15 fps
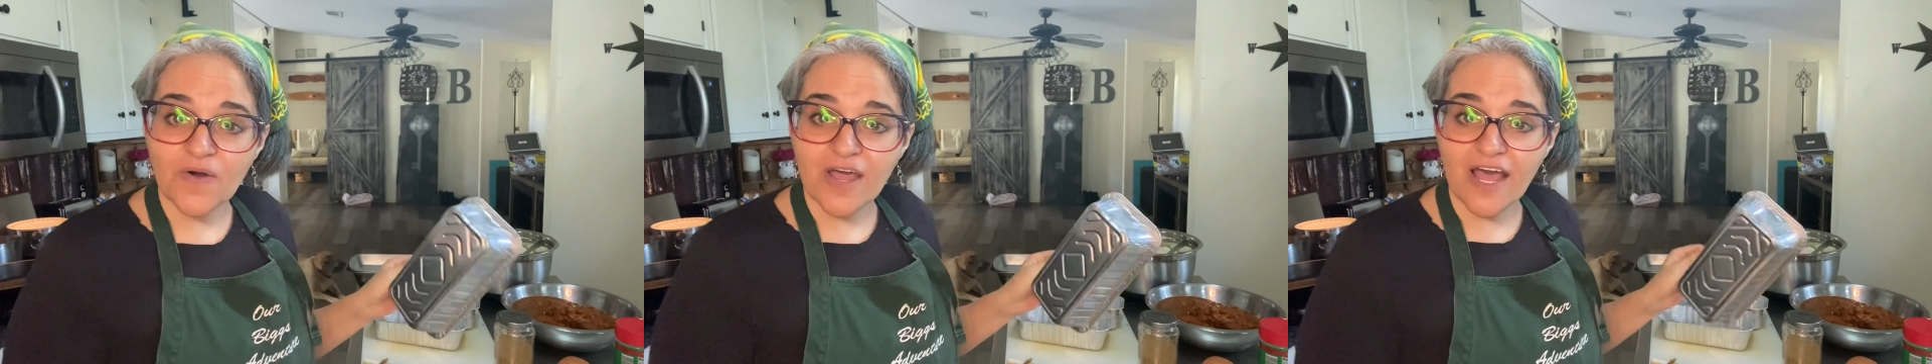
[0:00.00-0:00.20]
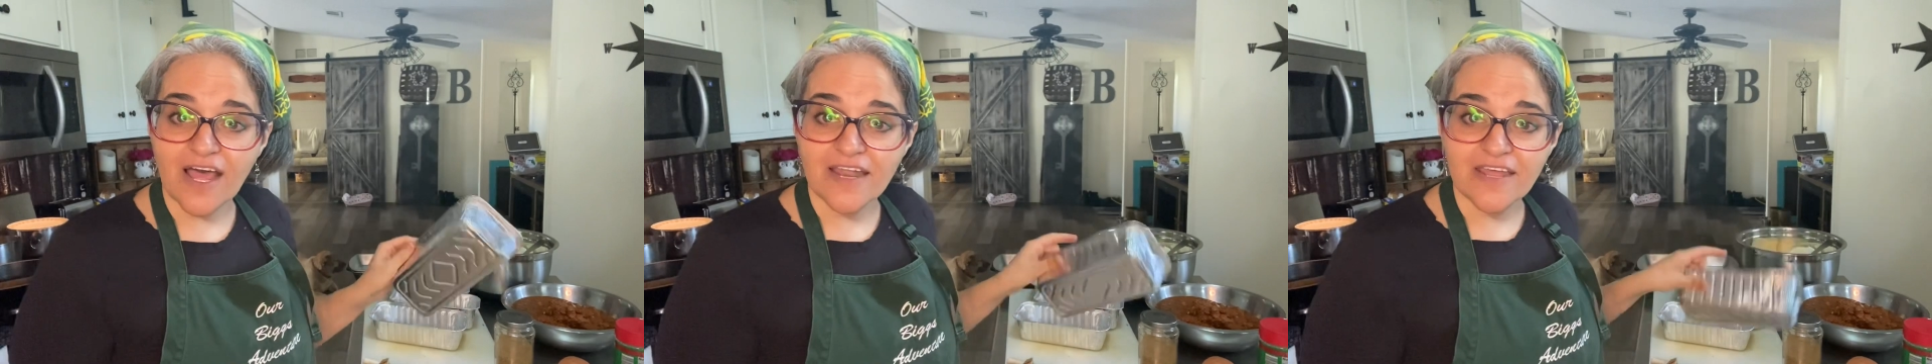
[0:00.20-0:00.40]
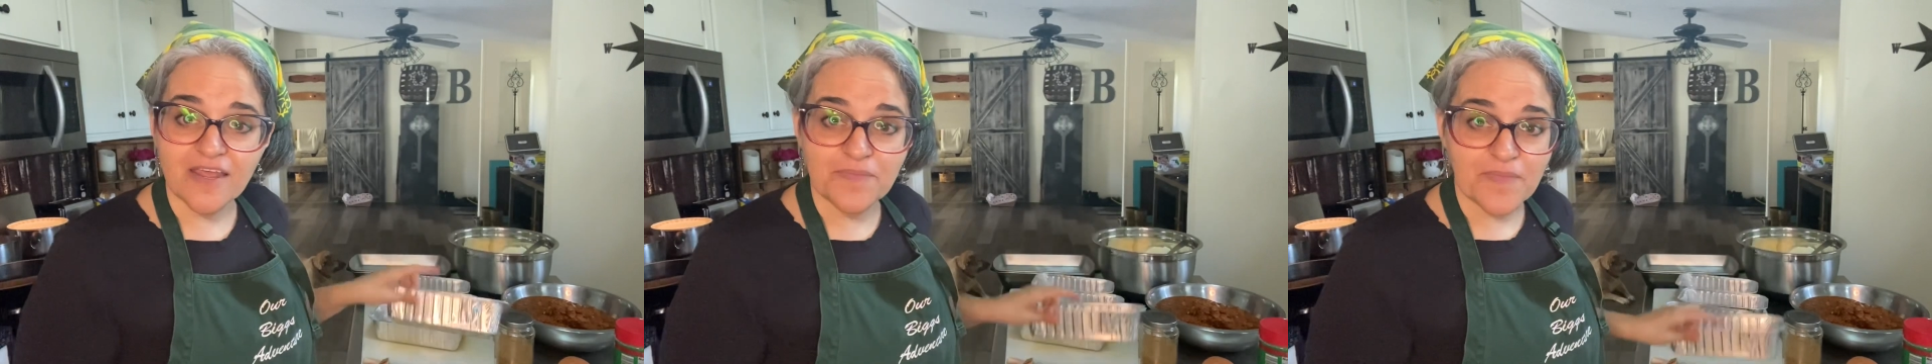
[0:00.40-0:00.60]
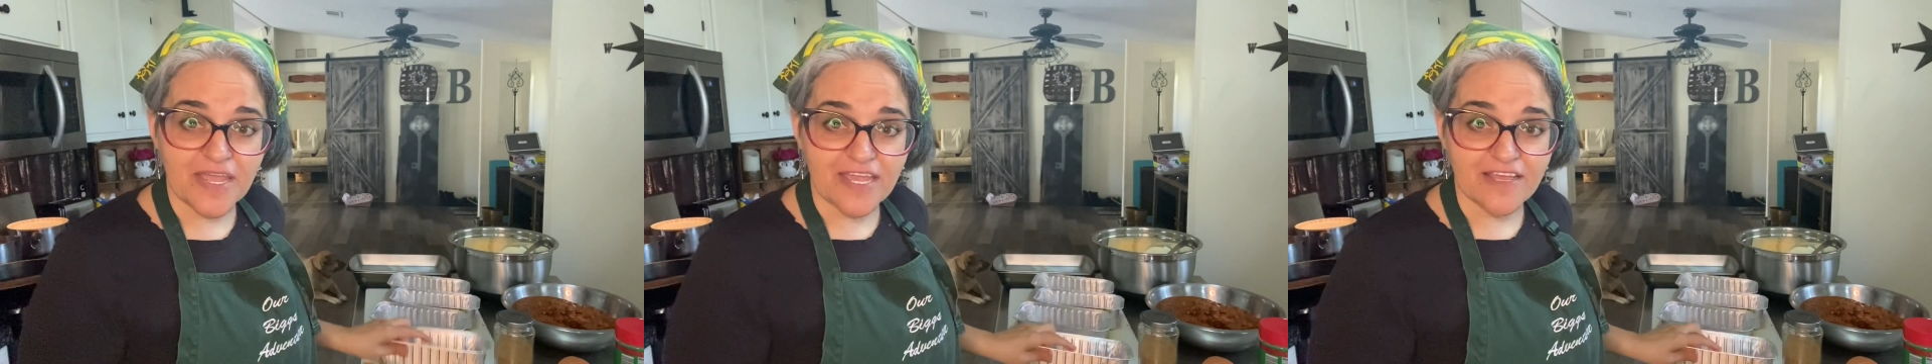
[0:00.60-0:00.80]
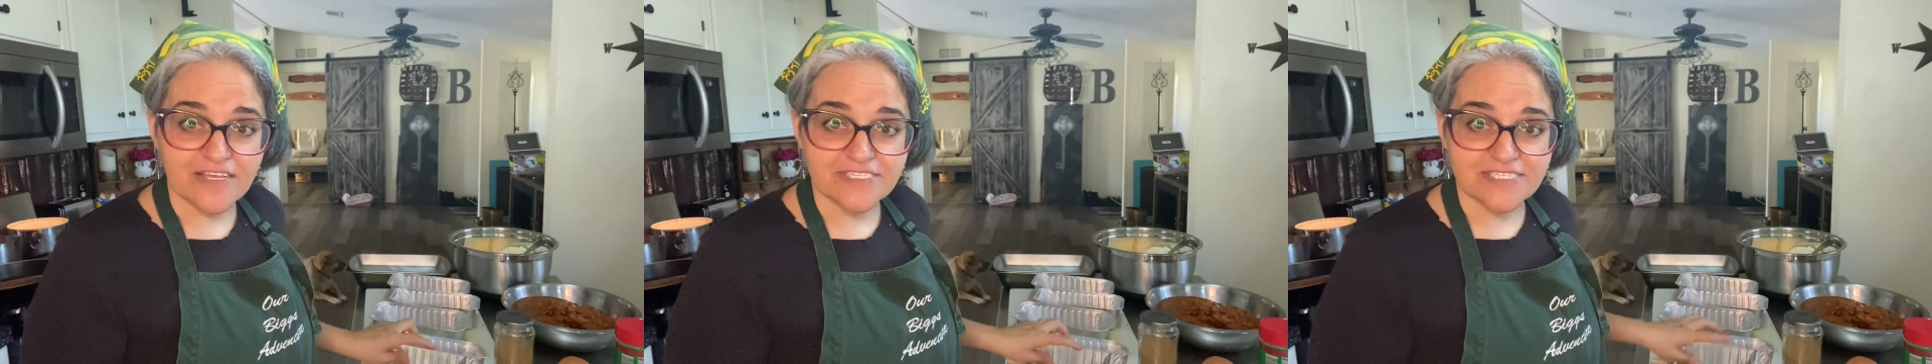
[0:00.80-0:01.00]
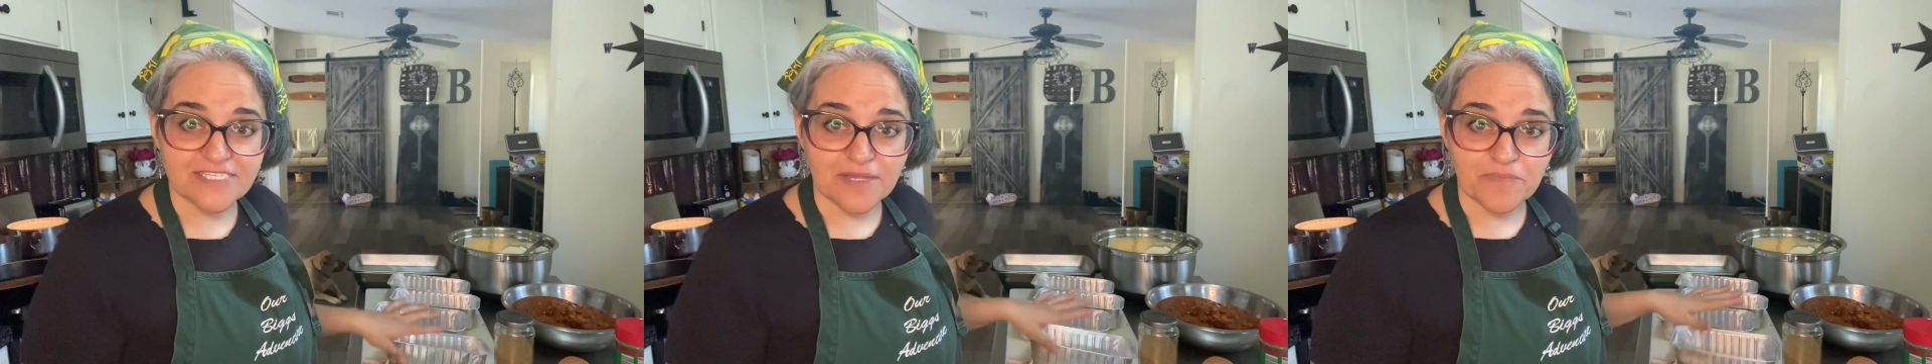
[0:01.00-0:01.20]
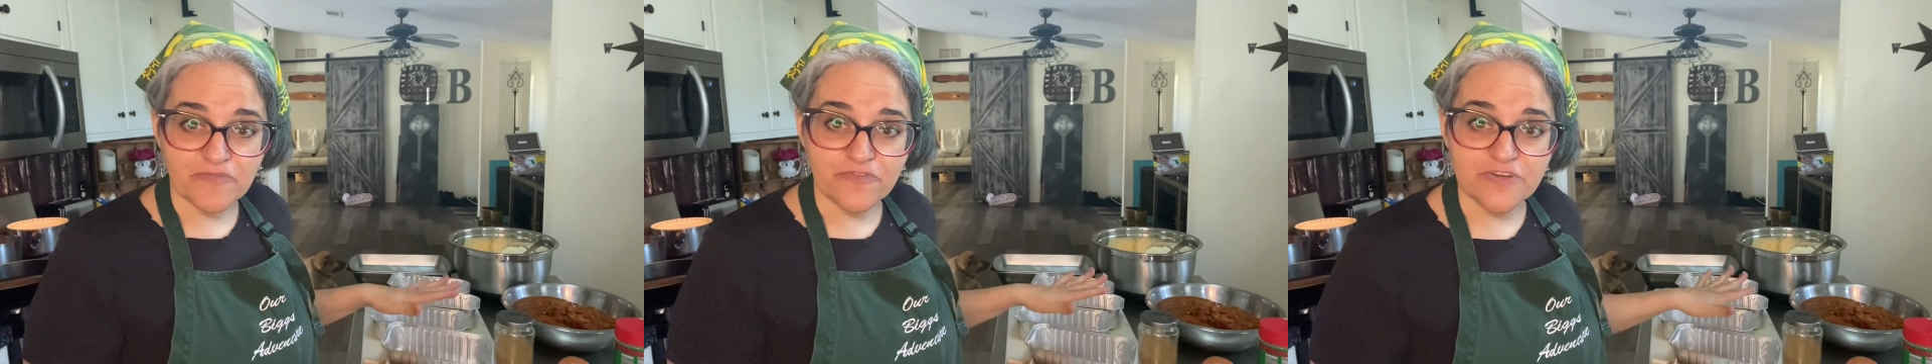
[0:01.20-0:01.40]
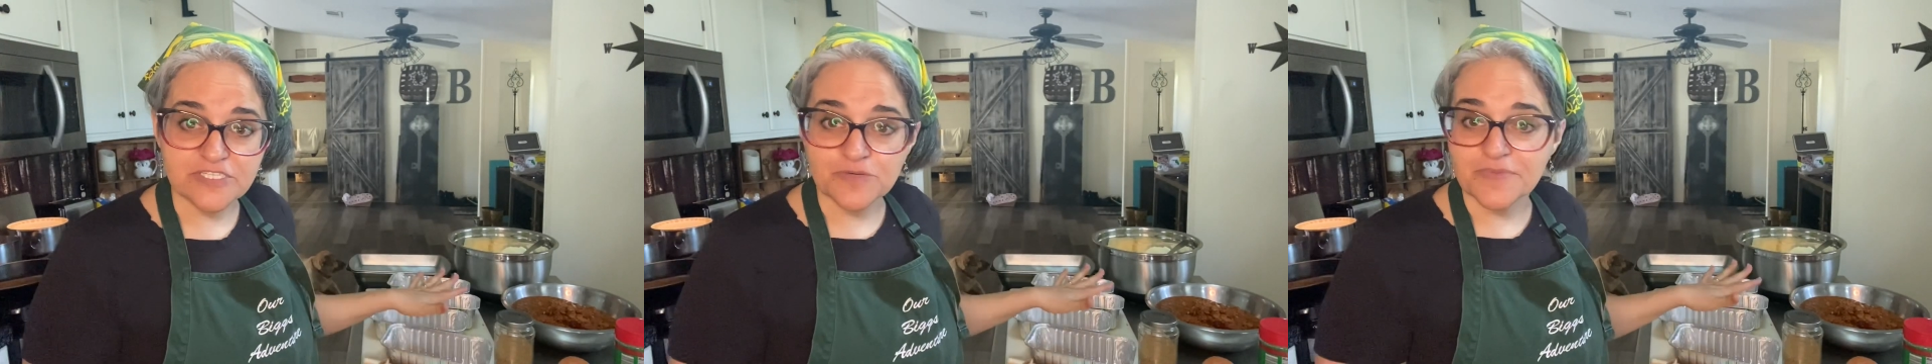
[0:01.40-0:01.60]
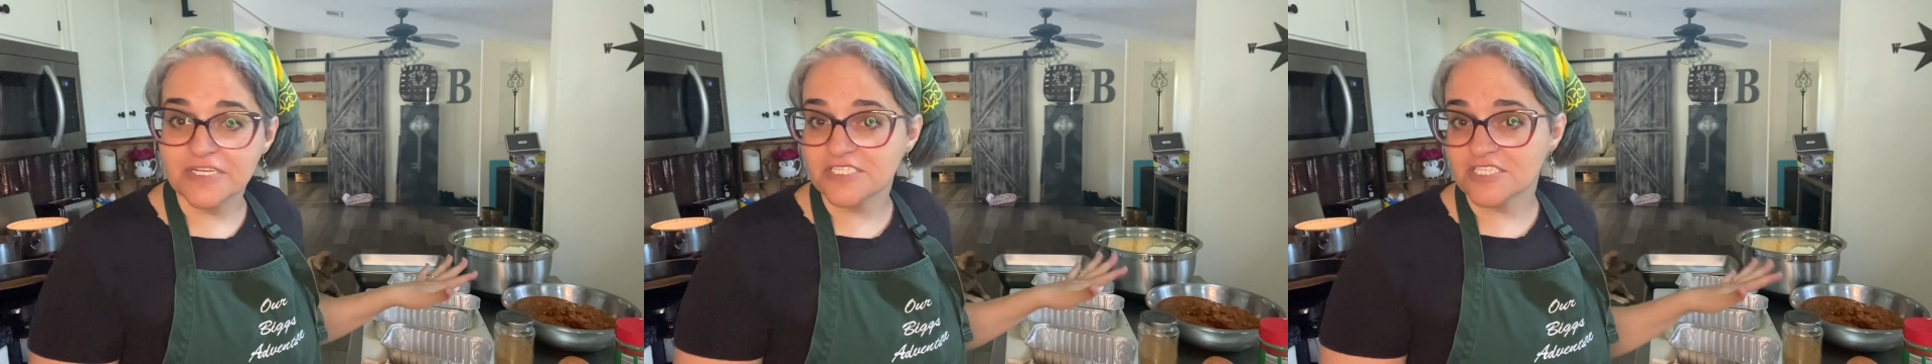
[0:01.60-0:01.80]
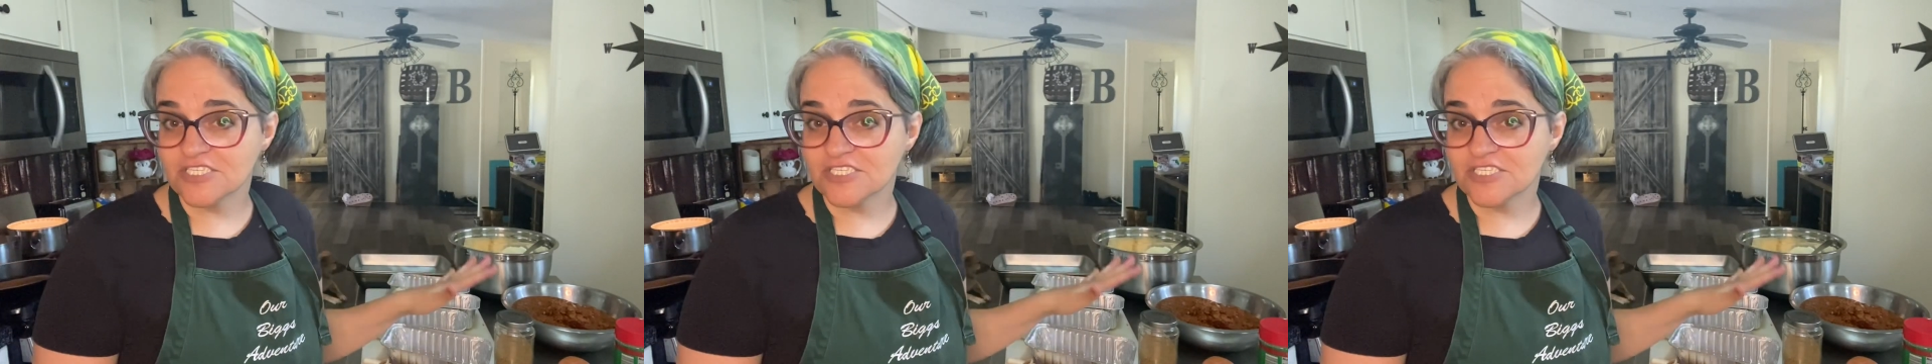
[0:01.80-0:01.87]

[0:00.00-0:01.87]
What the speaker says: ahead and make some freezer meals.